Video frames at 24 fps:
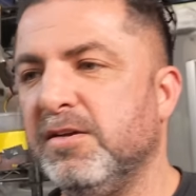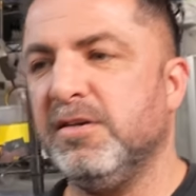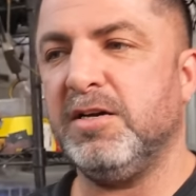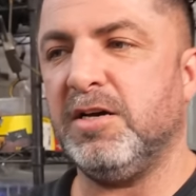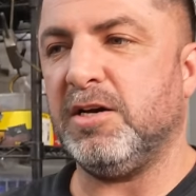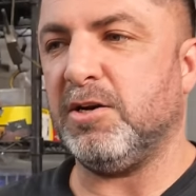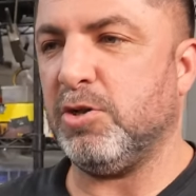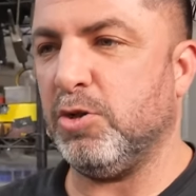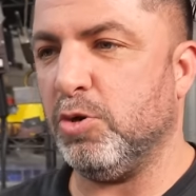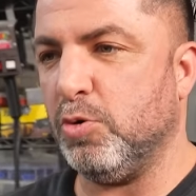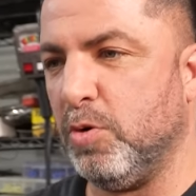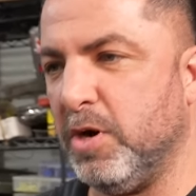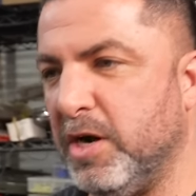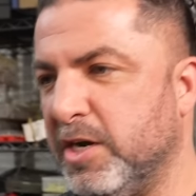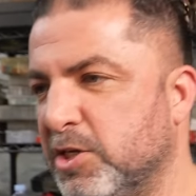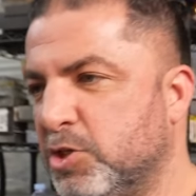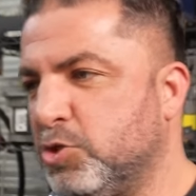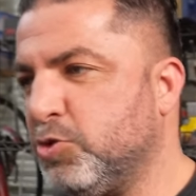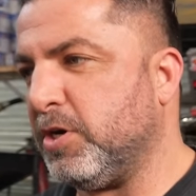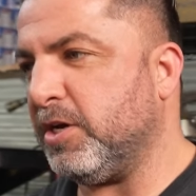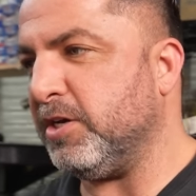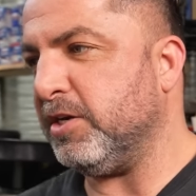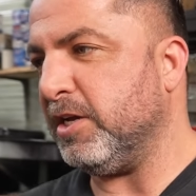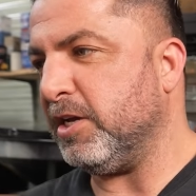I don't know why he's
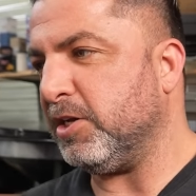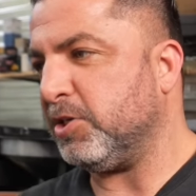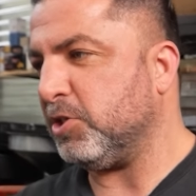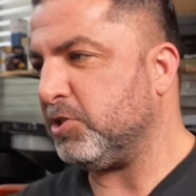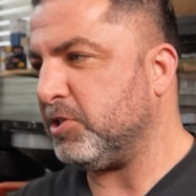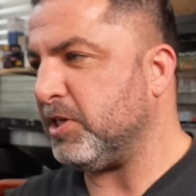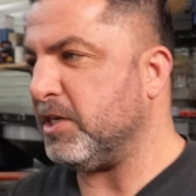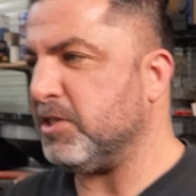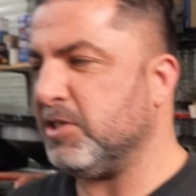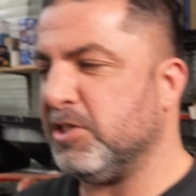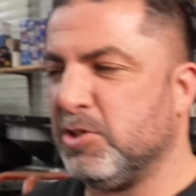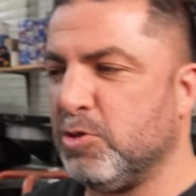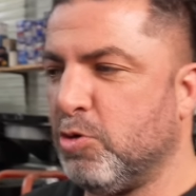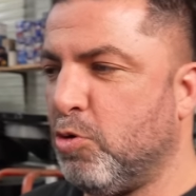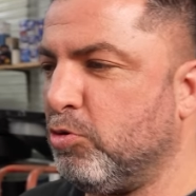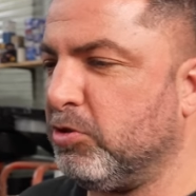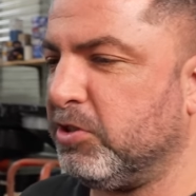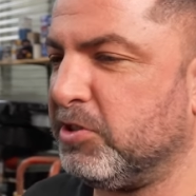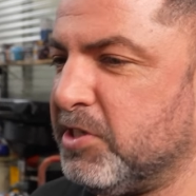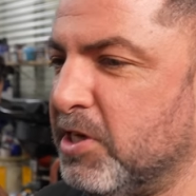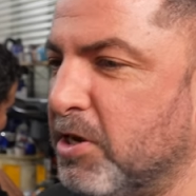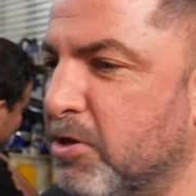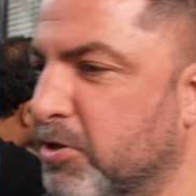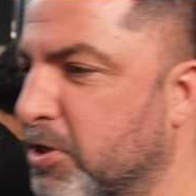trying to exercise, he's old
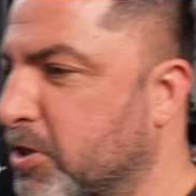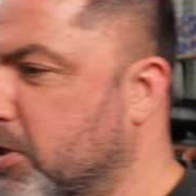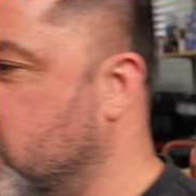as hell